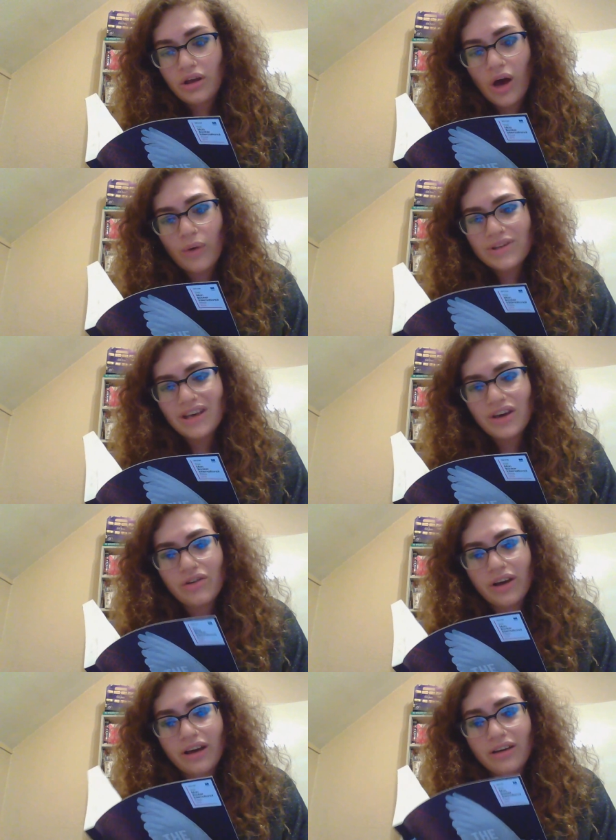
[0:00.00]
I want to say
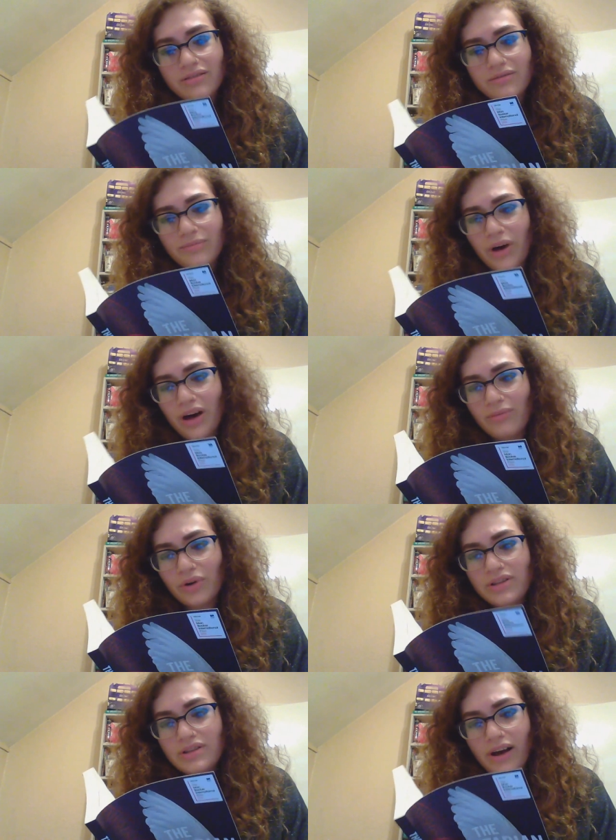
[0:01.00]
Korea, but I'm not
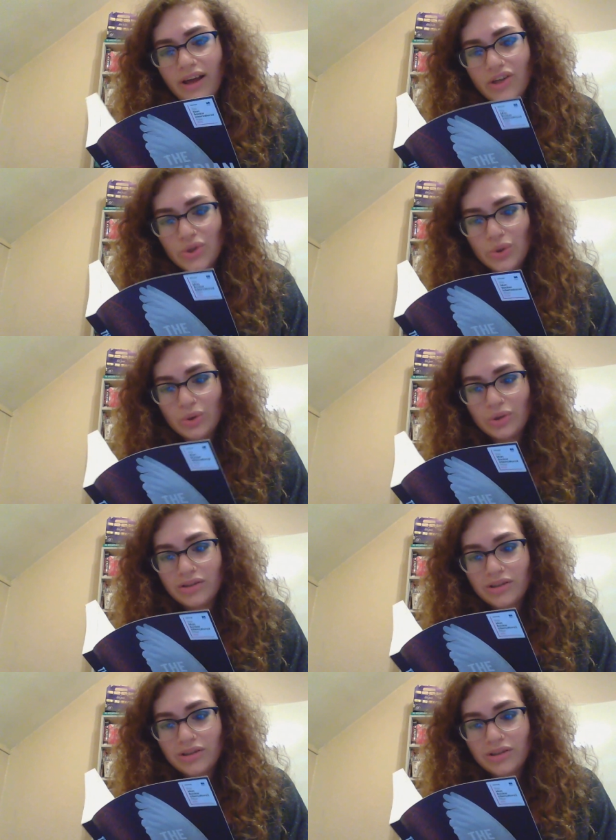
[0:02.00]
entirely sure.